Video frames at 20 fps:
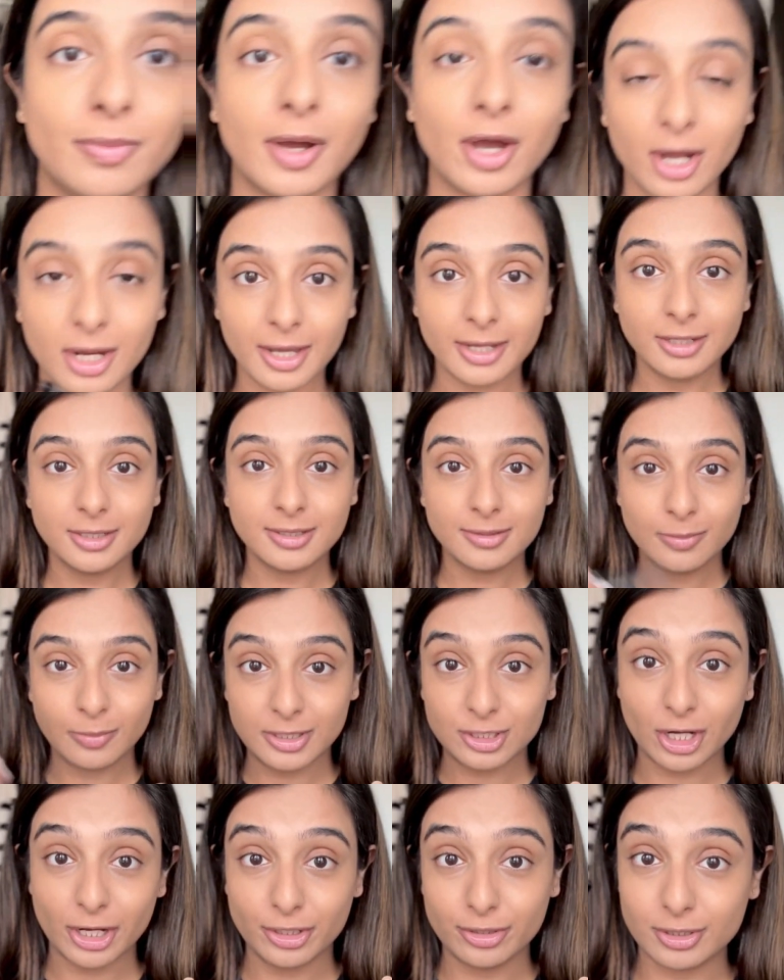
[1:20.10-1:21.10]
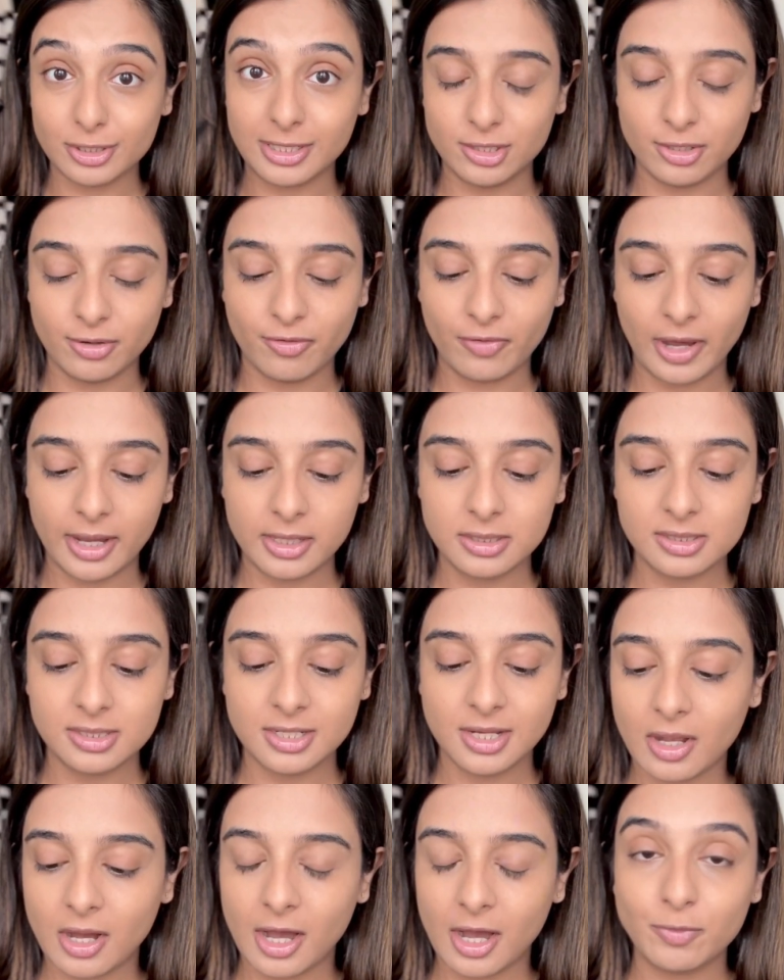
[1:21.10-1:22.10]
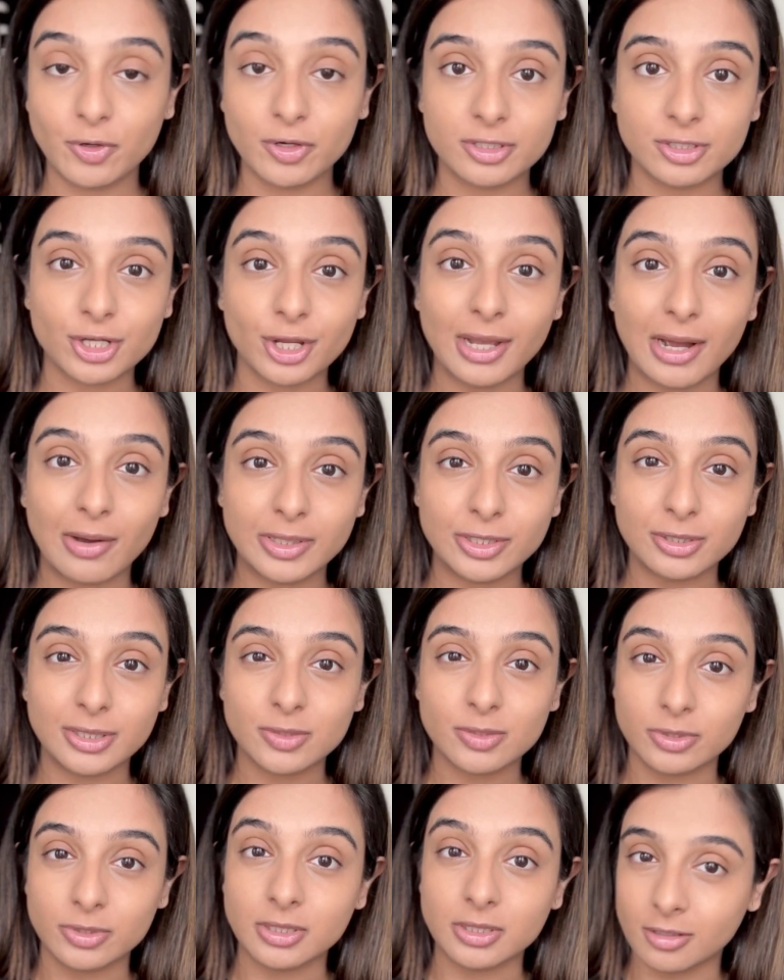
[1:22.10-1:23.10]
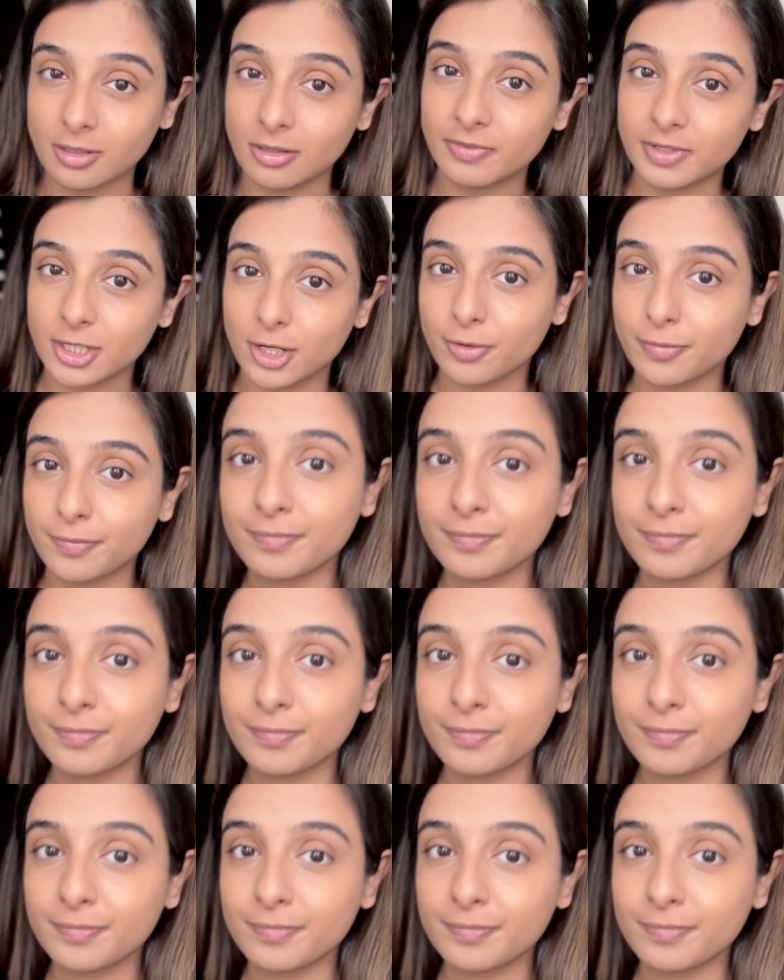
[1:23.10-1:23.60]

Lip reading: eyeliner, which I usually do first. I'm not going to show you how I do this, we'll do it in another video.